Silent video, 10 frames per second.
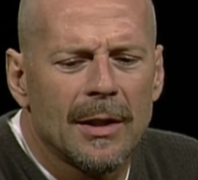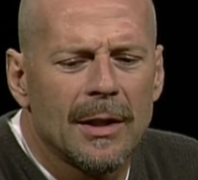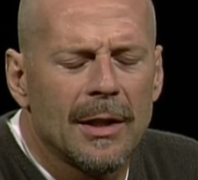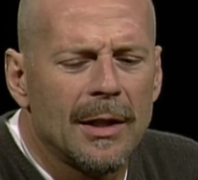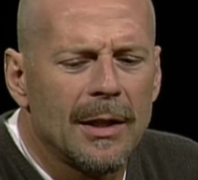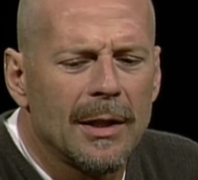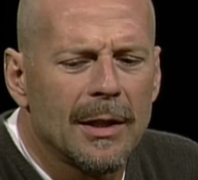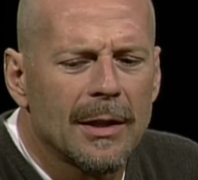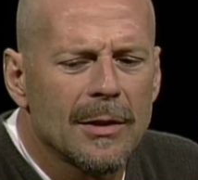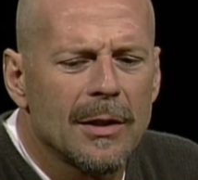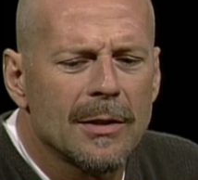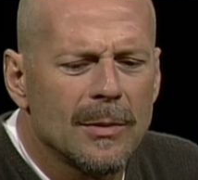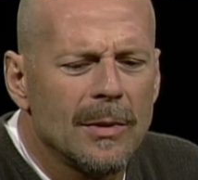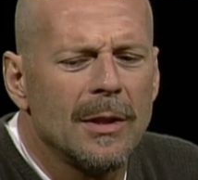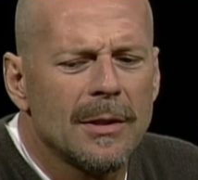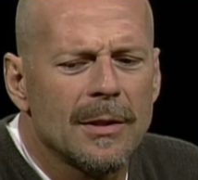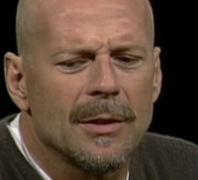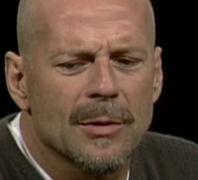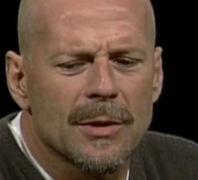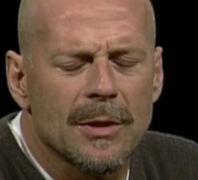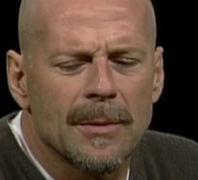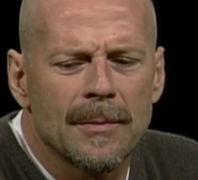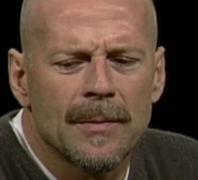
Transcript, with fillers: And I, so I said, well, this is interesting.